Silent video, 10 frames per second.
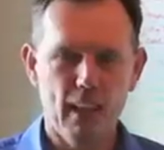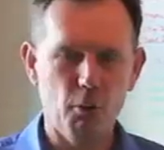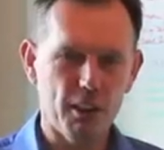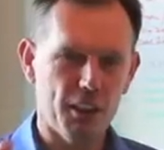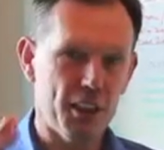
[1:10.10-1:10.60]
I
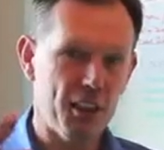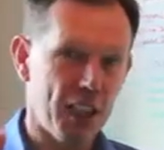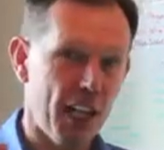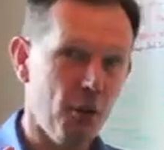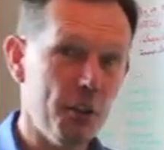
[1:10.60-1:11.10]
wanted to
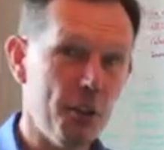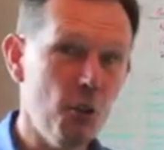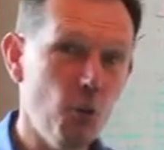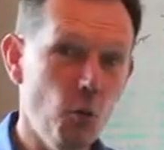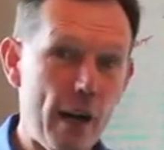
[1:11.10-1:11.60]
share with
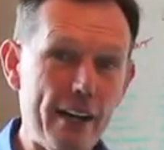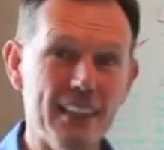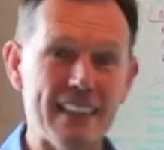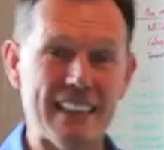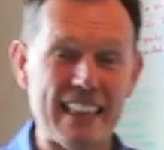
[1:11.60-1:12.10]
you where
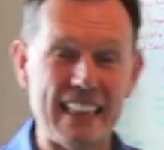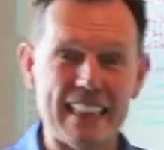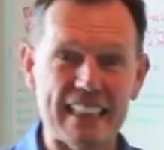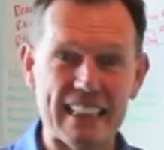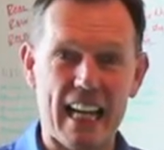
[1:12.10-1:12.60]
the
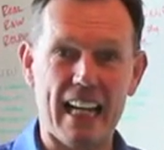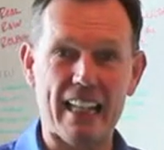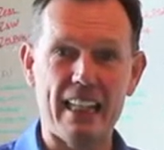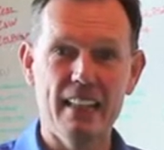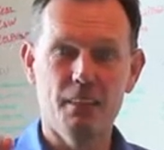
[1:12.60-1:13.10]
Zig
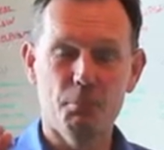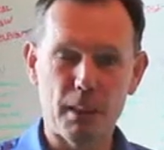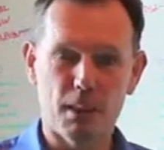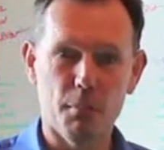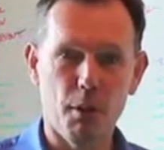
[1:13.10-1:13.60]
Zag
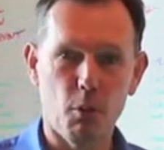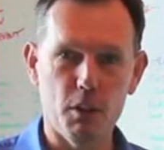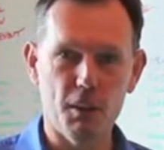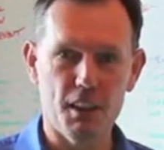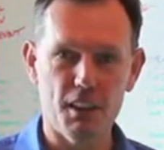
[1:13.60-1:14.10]
Principle
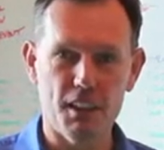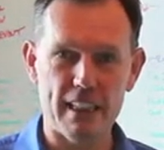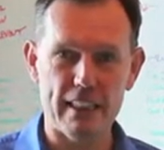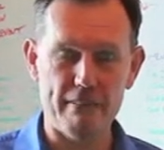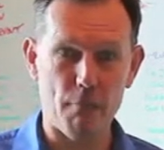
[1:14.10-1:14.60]
was
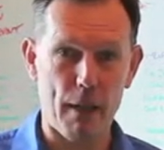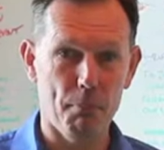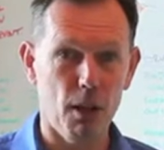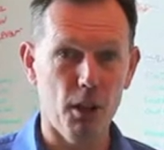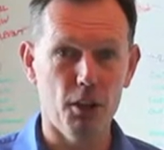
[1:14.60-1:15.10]
conceived. My
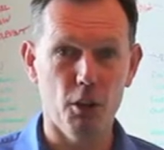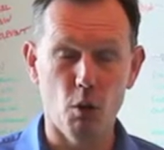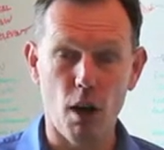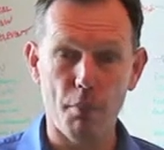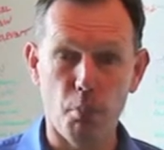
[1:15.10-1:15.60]
partner
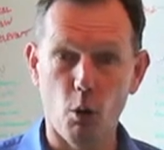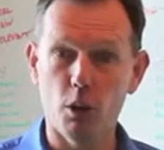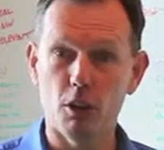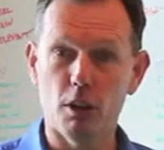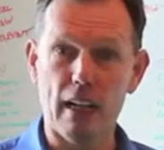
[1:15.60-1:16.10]
Ron
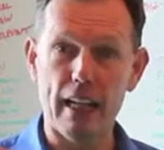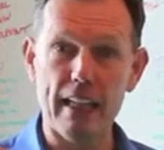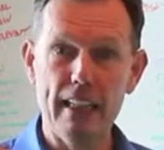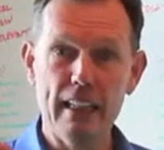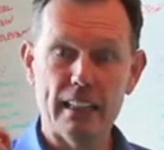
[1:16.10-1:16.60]
Porter and
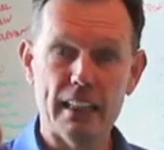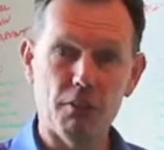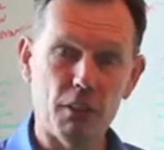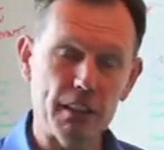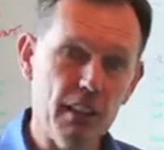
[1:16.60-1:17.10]
I,
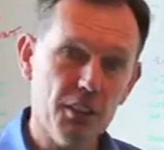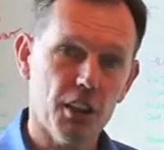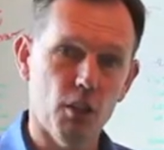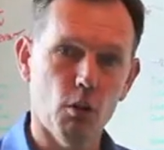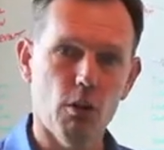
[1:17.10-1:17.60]
several years
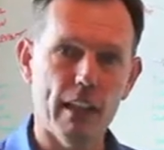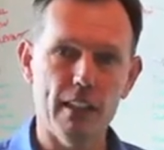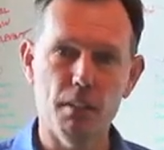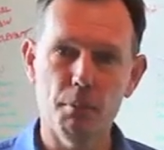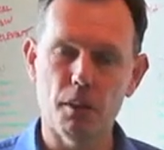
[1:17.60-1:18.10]
ago, were
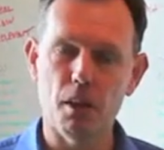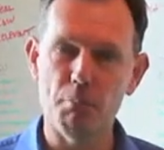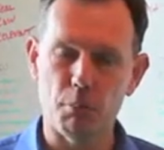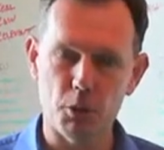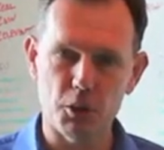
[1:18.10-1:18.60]
writing a book
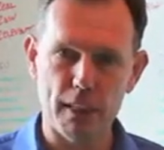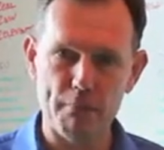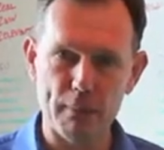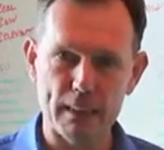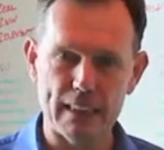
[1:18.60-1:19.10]
called
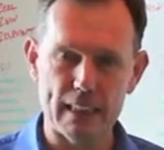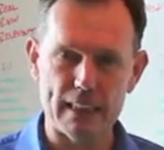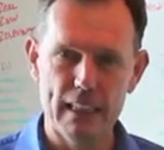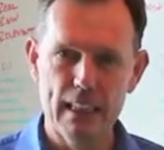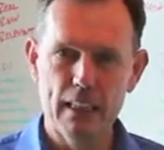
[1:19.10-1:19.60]
Bootstrap Business.